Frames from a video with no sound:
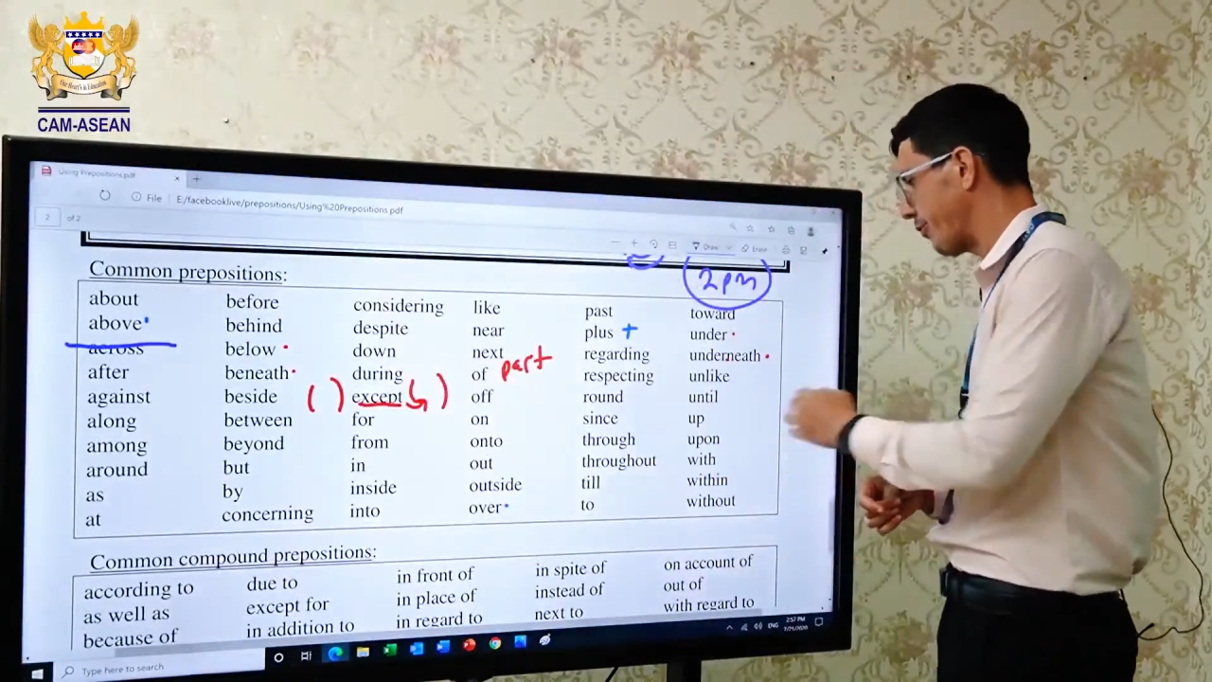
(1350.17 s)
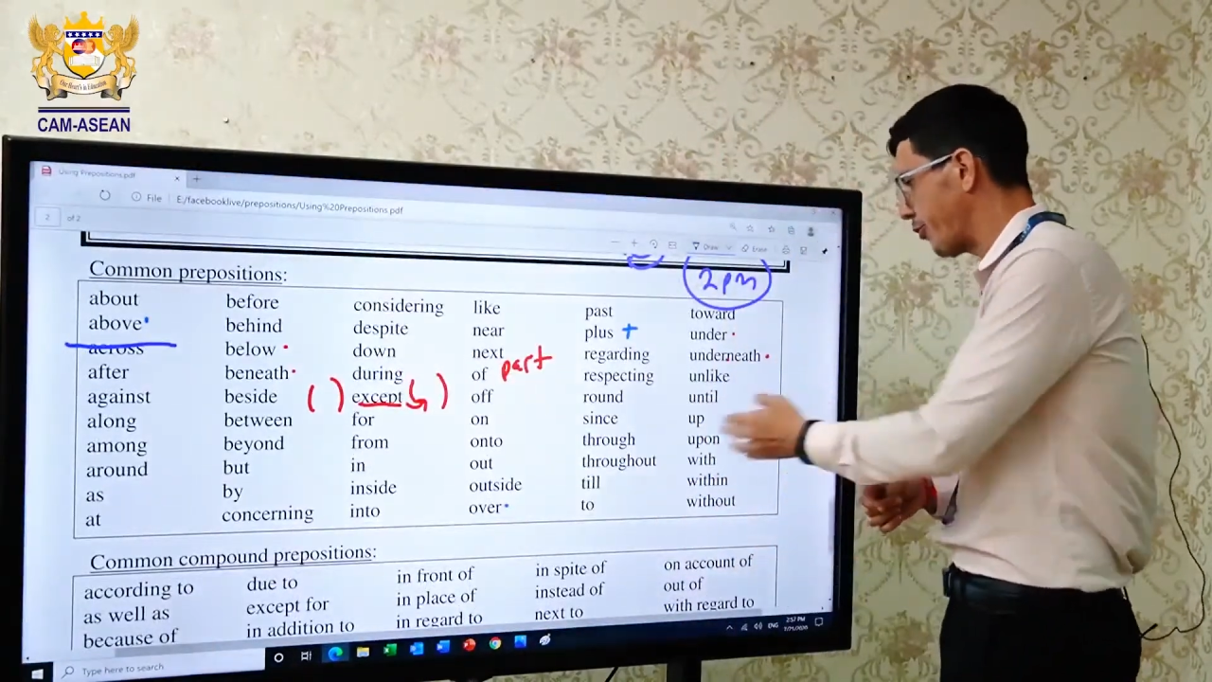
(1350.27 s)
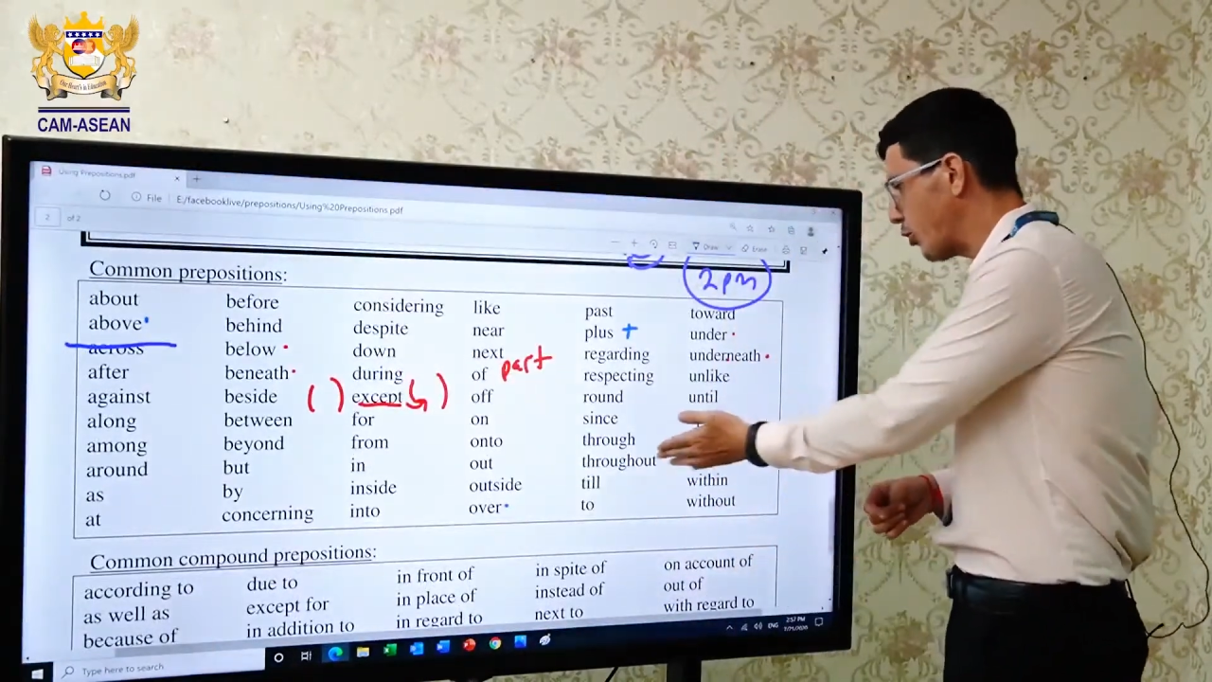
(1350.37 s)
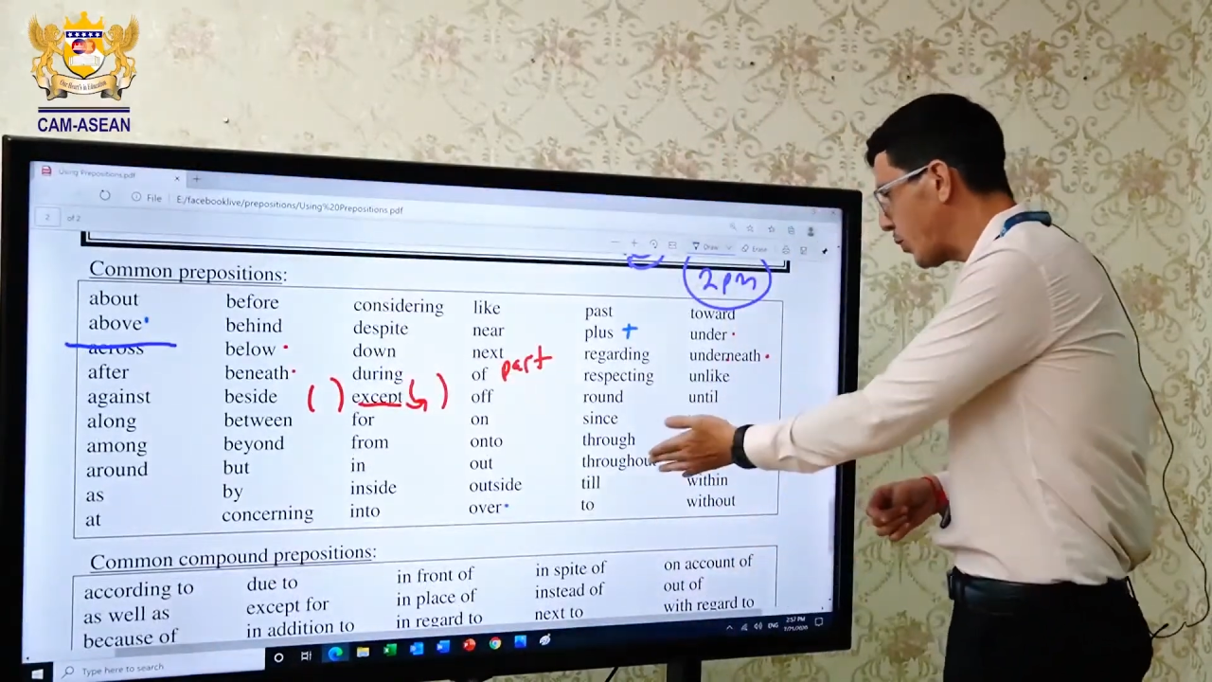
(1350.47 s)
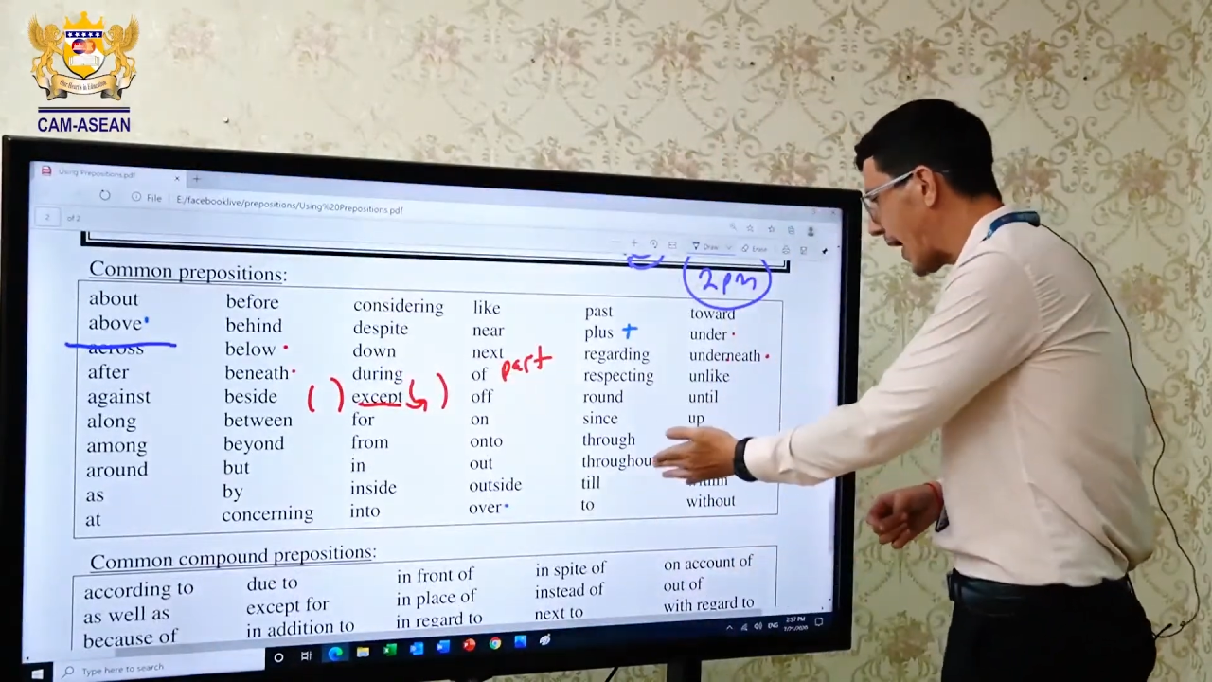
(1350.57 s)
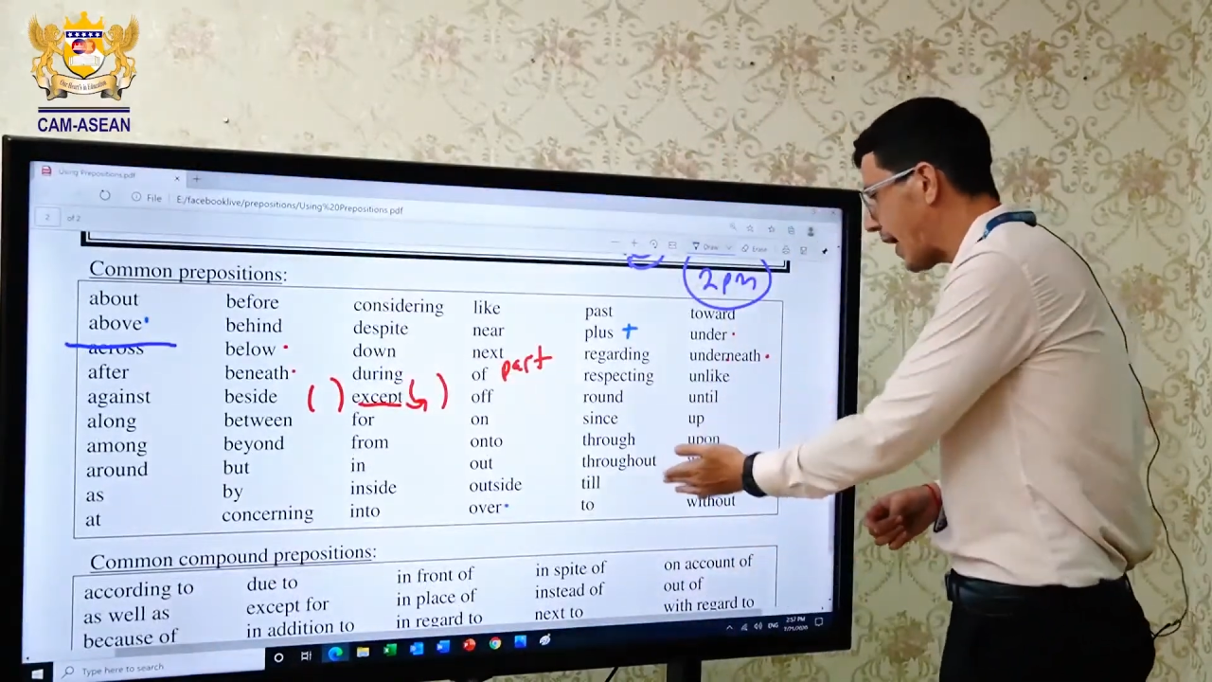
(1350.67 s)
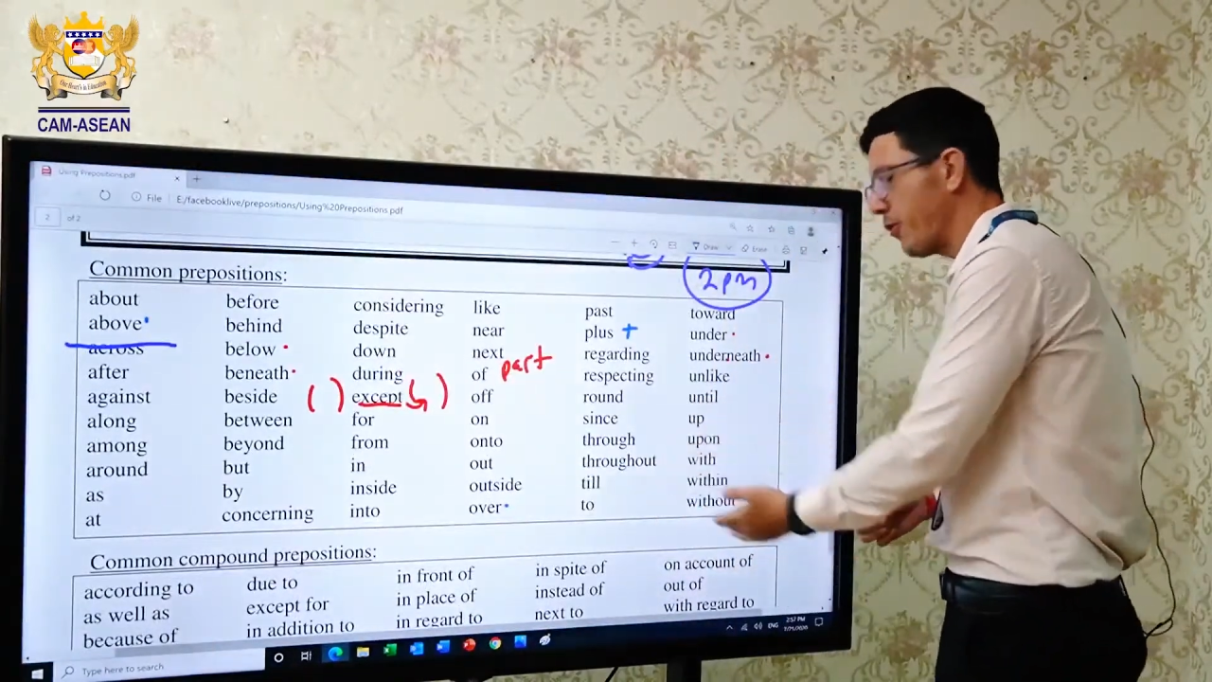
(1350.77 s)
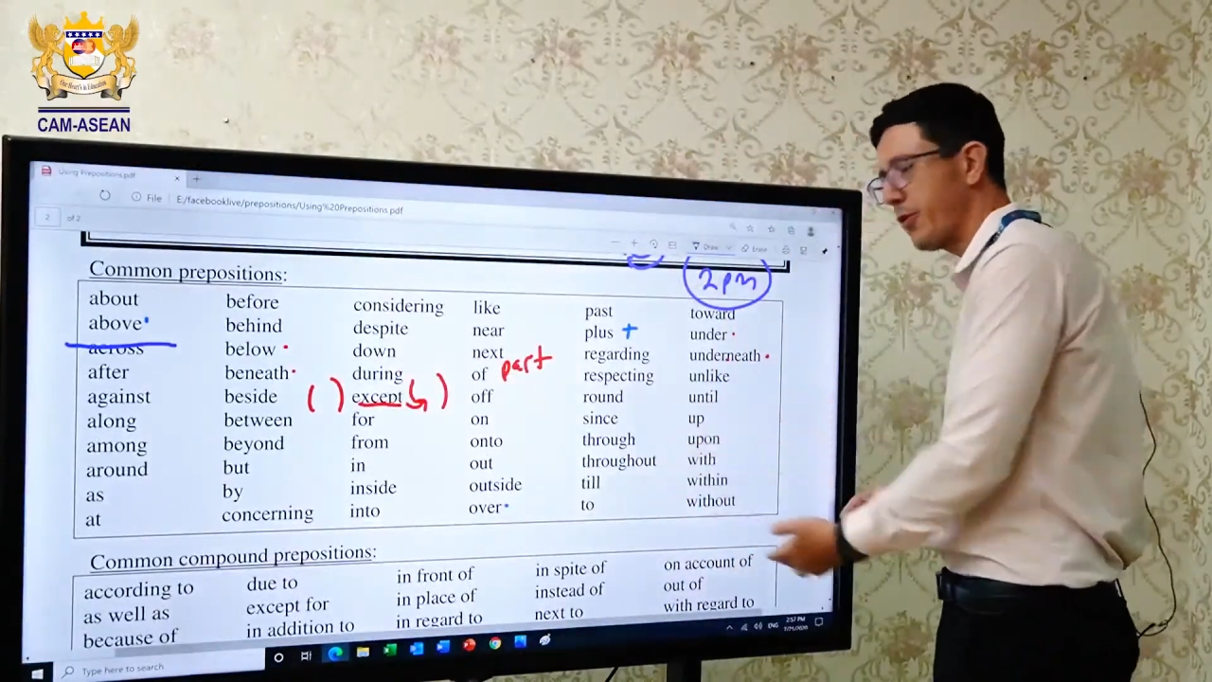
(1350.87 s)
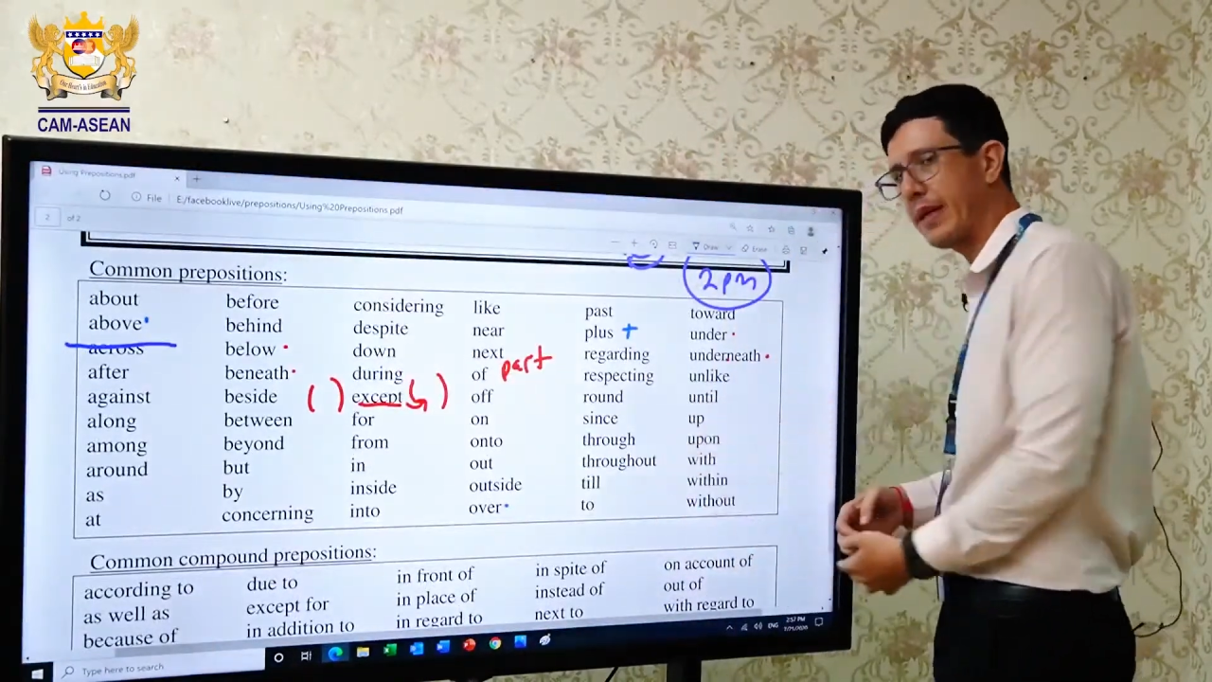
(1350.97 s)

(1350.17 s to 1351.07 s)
throughout